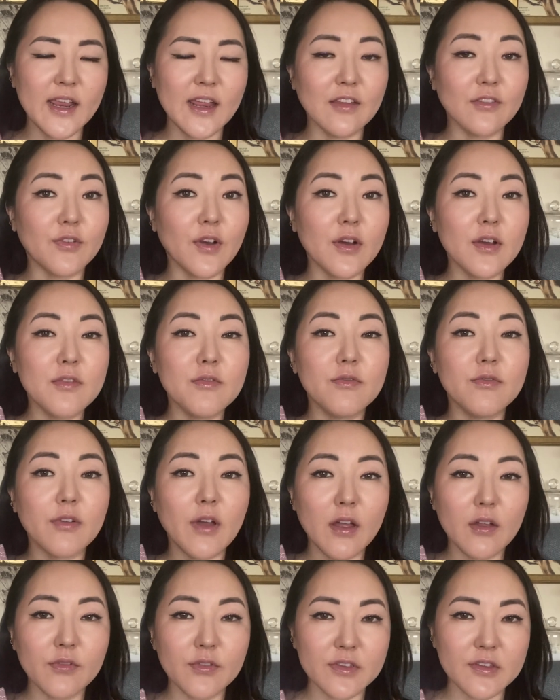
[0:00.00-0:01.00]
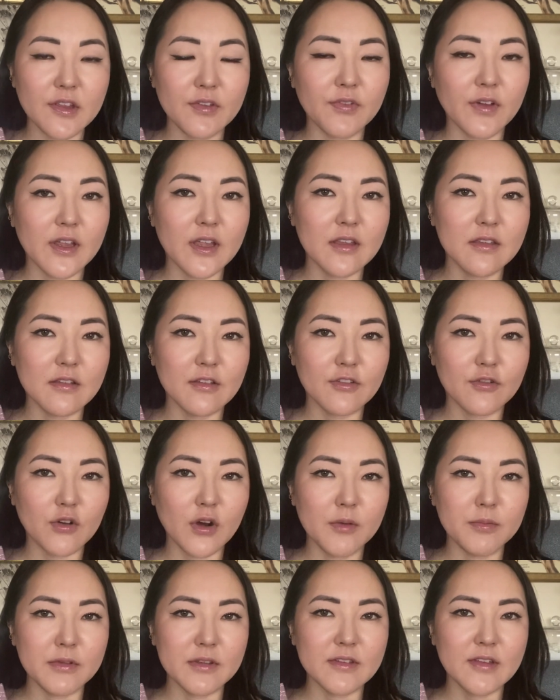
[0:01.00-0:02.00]
It's very velvety, if I can
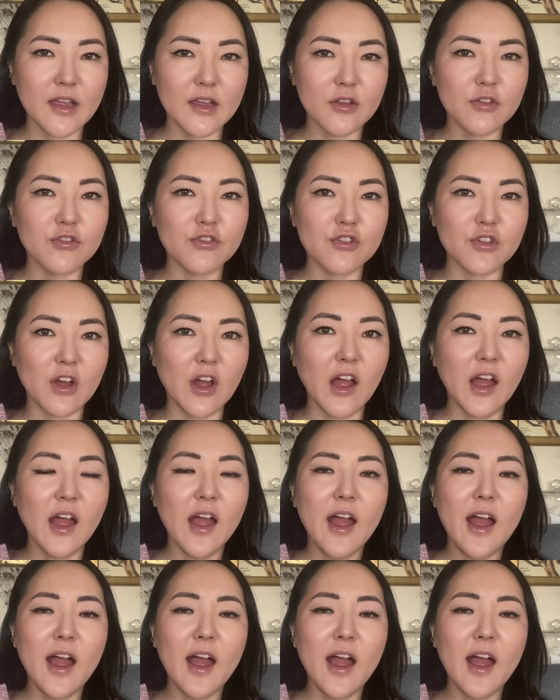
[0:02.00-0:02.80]
describe the texture,